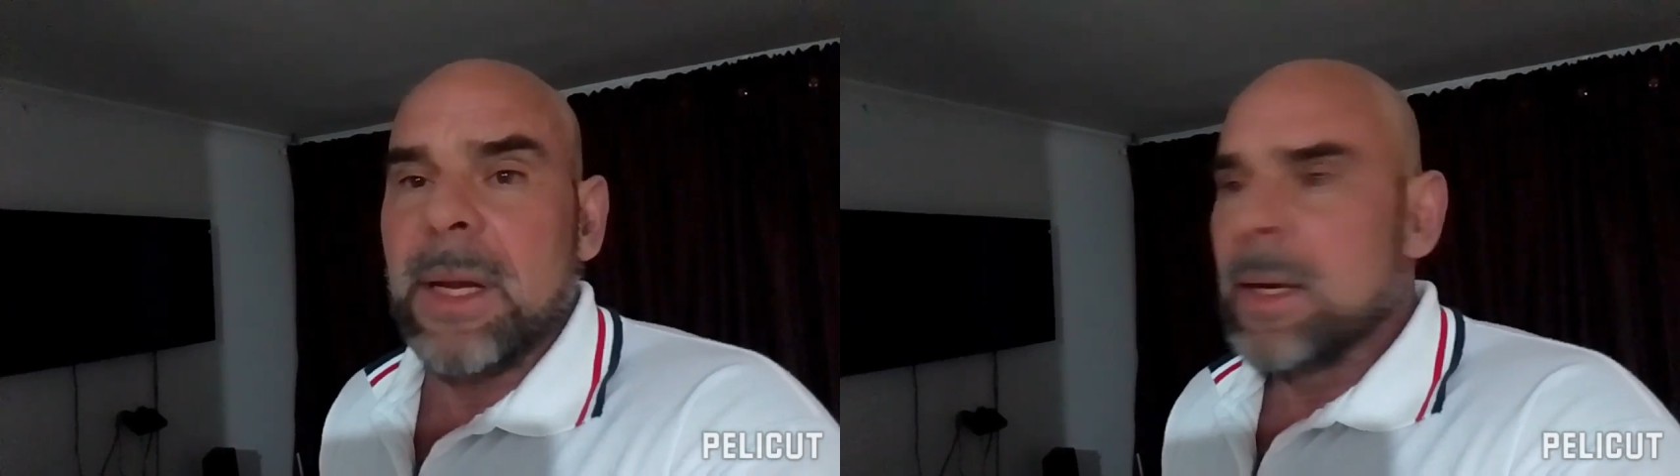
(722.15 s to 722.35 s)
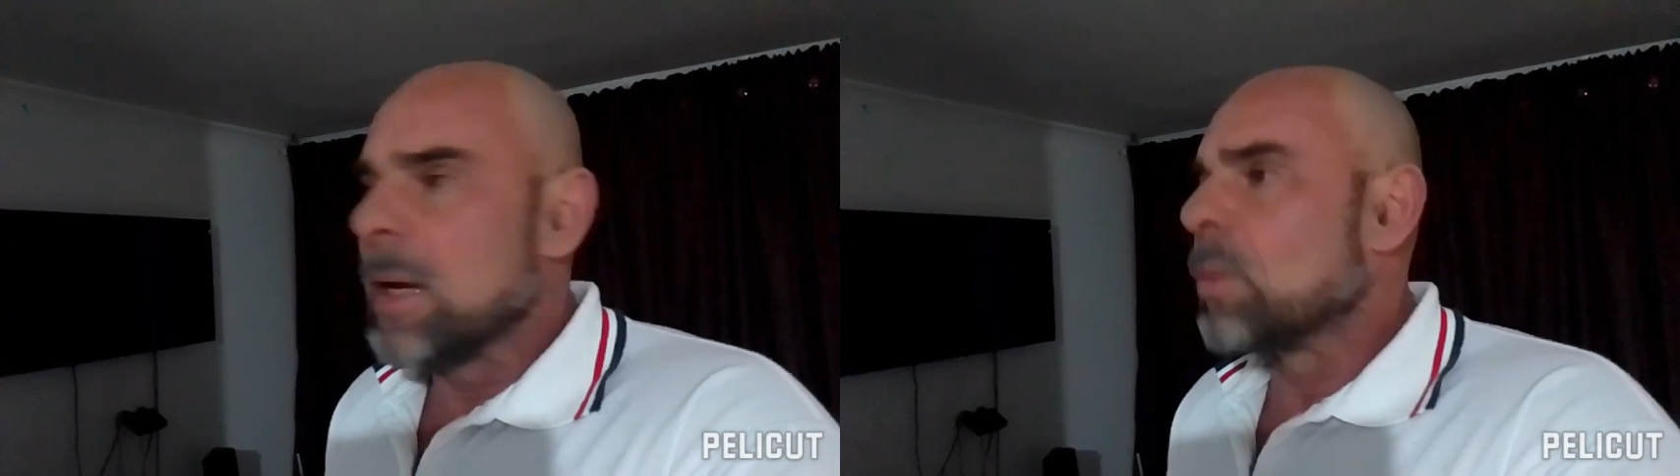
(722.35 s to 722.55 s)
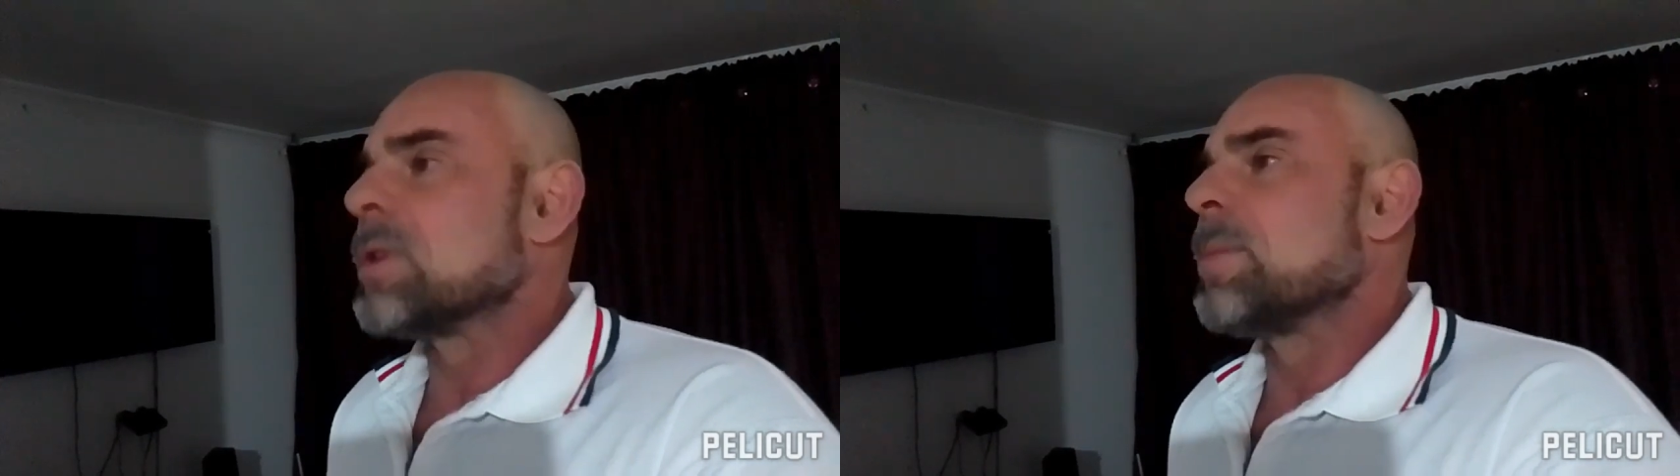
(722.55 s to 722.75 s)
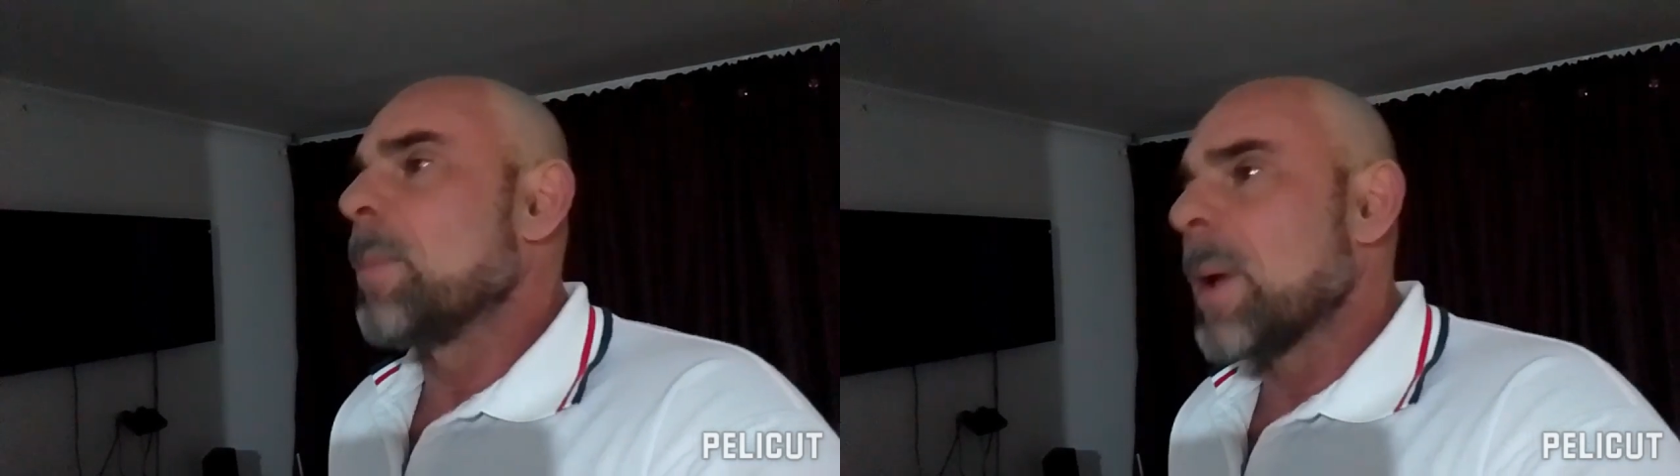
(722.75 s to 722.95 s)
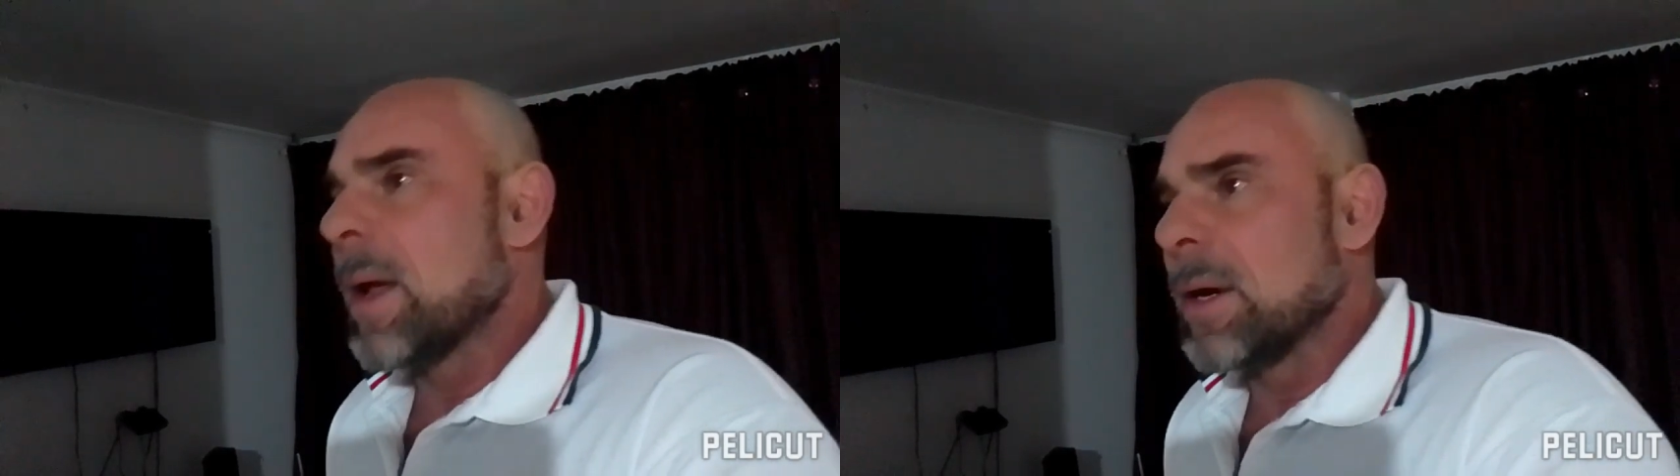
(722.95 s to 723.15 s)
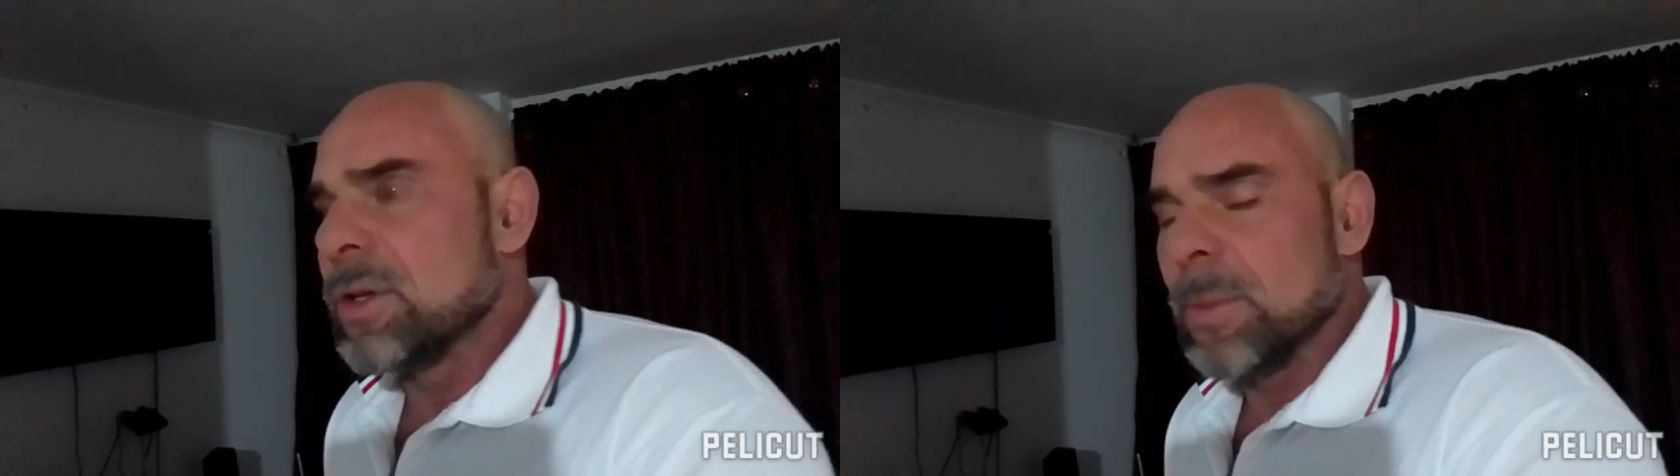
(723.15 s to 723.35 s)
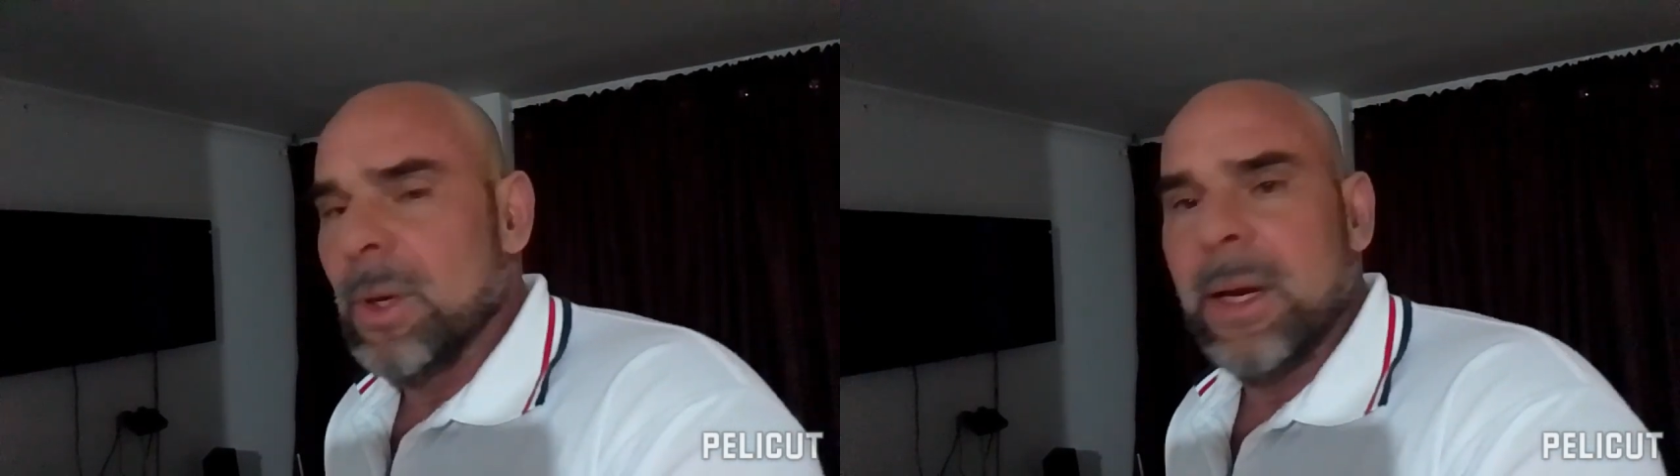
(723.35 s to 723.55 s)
And it was manageable.